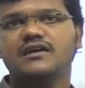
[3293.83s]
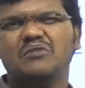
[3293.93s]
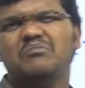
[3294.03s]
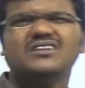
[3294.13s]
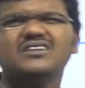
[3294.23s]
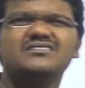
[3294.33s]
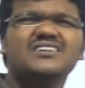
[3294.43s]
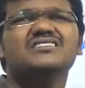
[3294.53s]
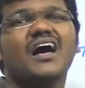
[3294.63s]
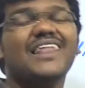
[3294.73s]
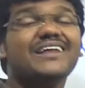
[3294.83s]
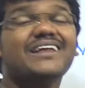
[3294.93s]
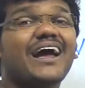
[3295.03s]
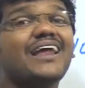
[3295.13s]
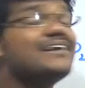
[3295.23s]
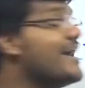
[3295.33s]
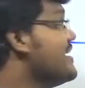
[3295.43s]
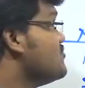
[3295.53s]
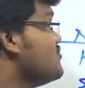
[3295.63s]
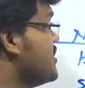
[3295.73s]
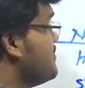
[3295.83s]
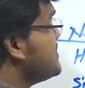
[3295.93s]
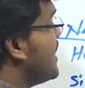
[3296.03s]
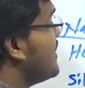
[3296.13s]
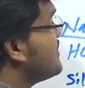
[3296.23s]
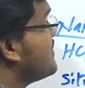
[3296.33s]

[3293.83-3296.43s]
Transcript: But this alkyl diazonium salt,